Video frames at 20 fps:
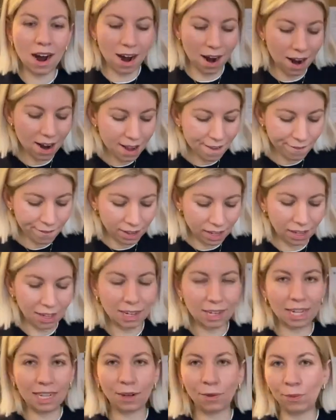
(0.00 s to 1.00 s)
I feel
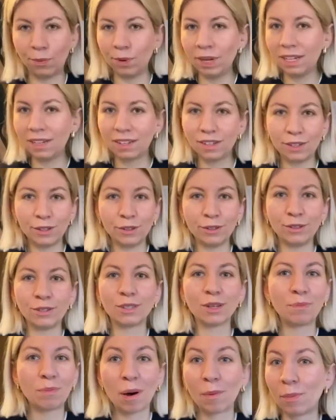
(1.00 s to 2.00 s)
like we could use
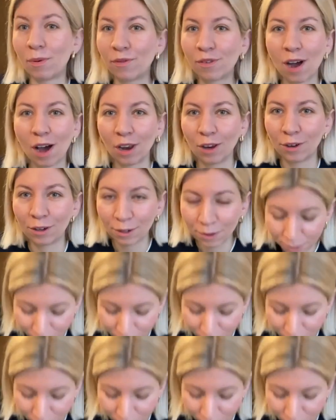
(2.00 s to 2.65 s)
a pop of color.